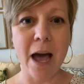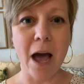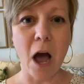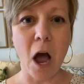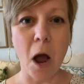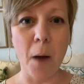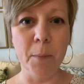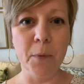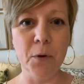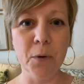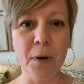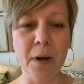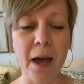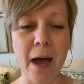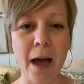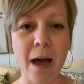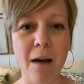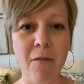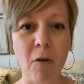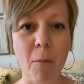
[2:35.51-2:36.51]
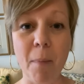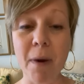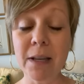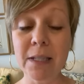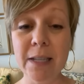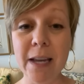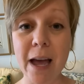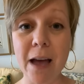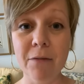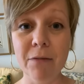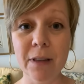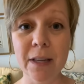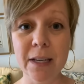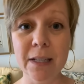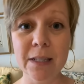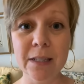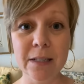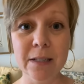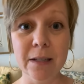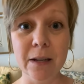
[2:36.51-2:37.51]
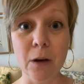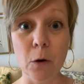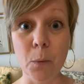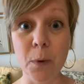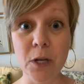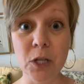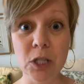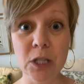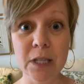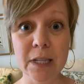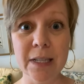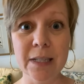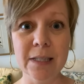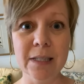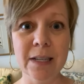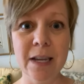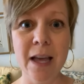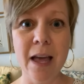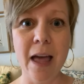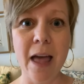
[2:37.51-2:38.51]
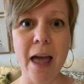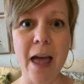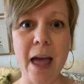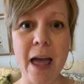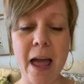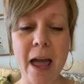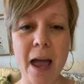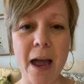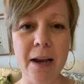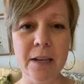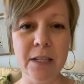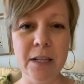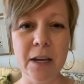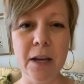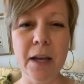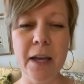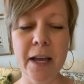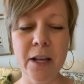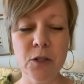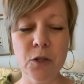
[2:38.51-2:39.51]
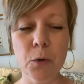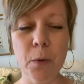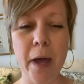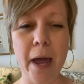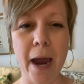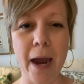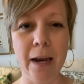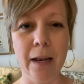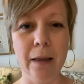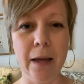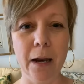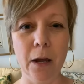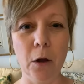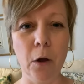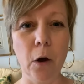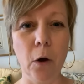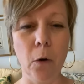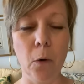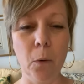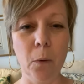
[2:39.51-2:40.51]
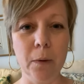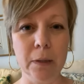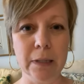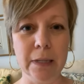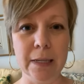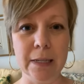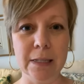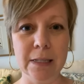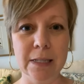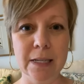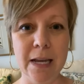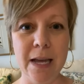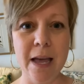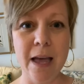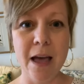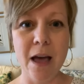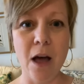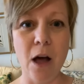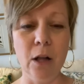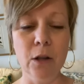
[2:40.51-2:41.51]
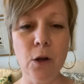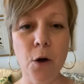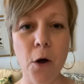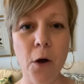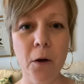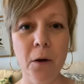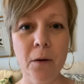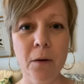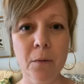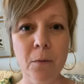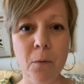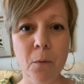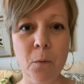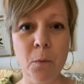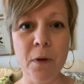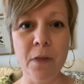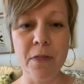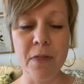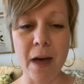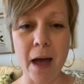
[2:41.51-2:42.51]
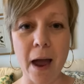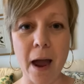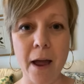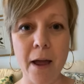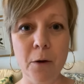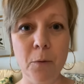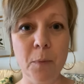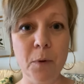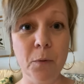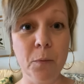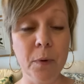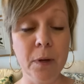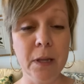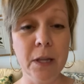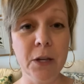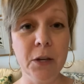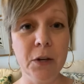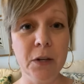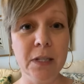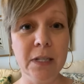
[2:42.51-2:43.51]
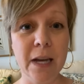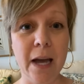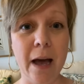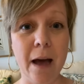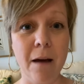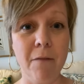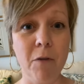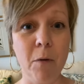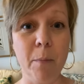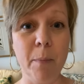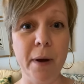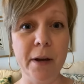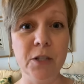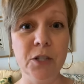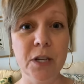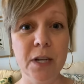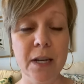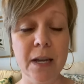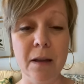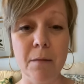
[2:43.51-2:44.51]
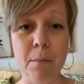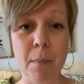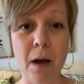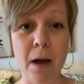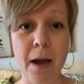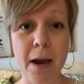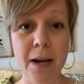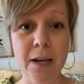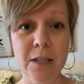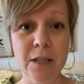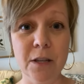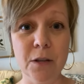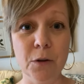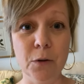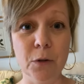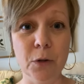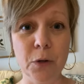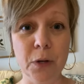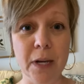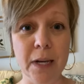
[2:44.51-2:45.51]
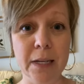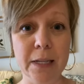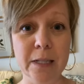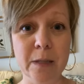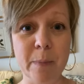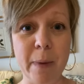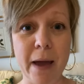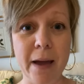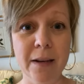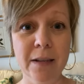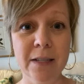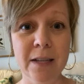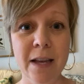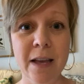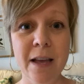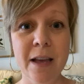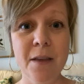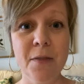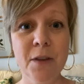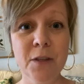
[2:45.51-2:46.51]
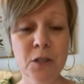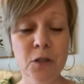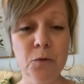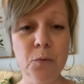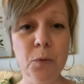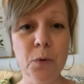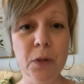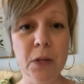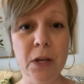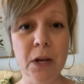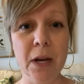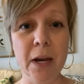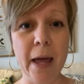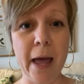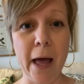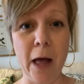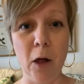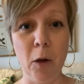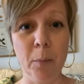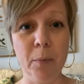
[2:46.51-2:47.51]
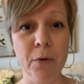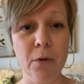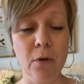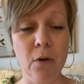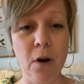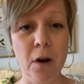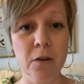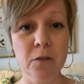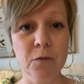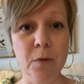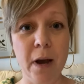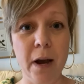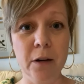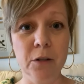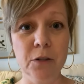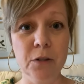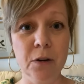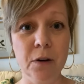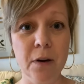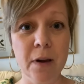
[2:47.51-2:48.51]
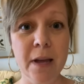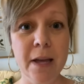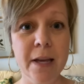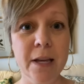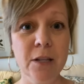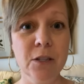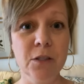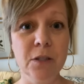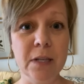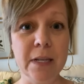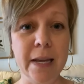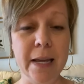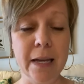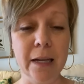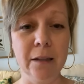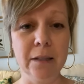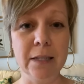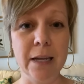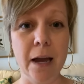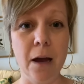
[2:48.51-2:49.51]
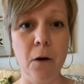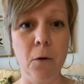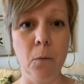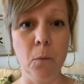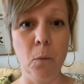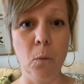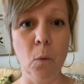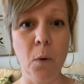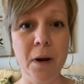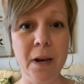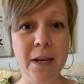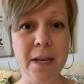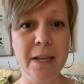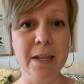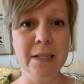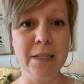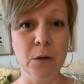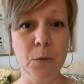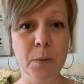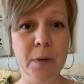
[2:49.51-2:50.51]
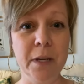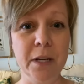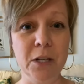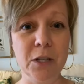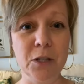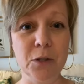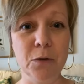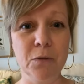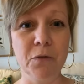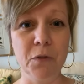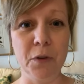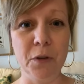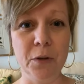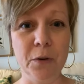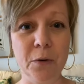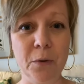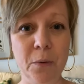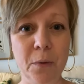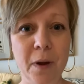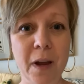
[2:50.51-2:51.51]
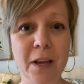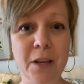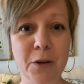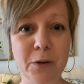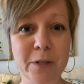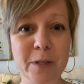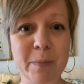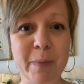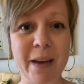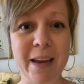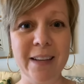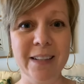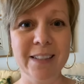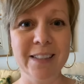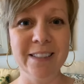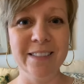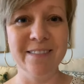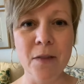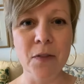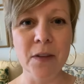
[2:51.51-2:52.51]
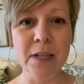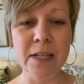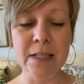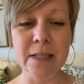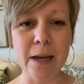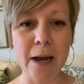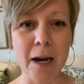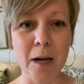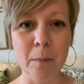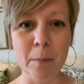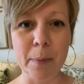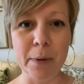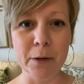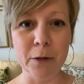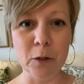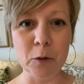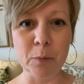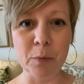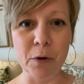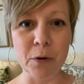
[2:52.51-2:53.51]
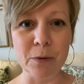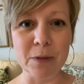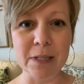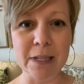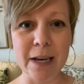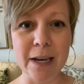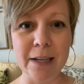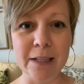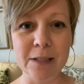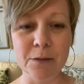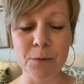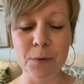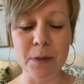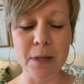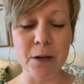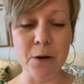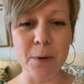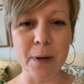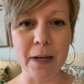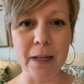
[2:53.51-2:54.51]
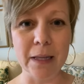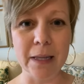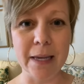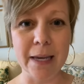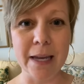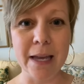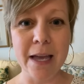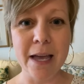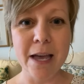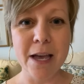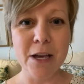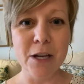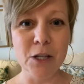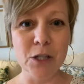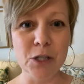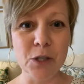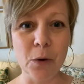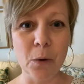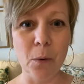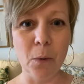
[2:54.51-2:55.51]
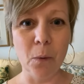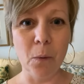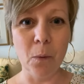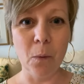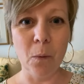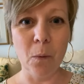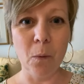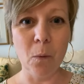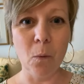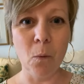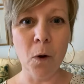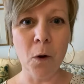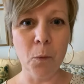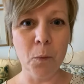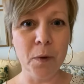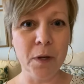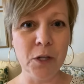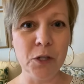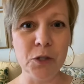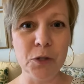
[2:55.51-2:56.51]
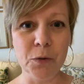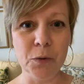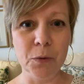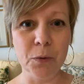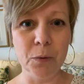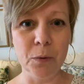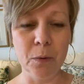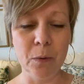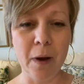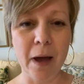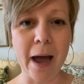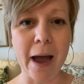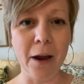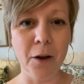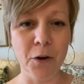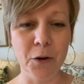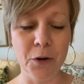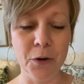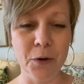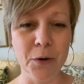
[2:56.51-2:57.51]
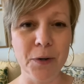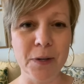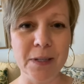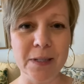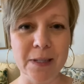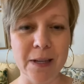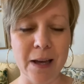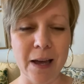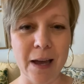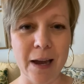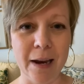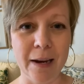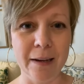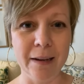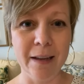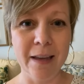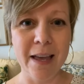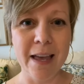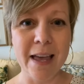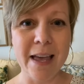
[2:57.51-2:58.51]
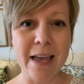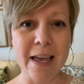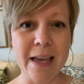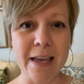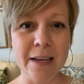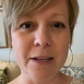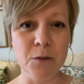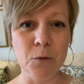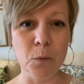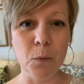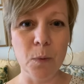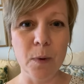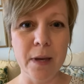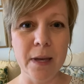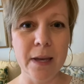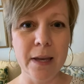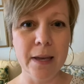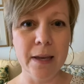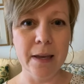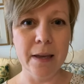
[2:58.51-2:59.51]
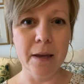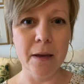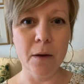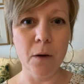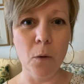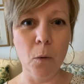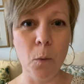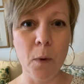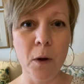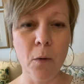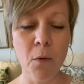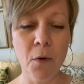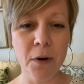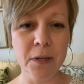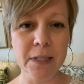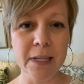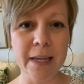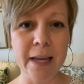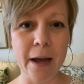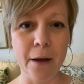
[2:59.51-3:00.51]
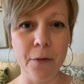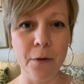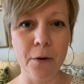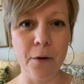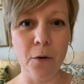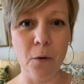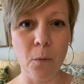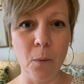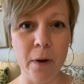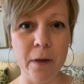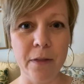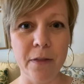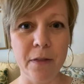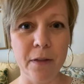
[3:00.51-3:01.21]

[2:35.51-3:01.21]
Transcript: You can have a must-have list, a wish list, and it's okay to let it go list. Along with that, it would be really good to have a budget in mind that you're looking to spend. This is really going to help your contractor to nail down what it is that we can do for you in your space. The design build process really quickly. So what we do at Kerr Design is we work together with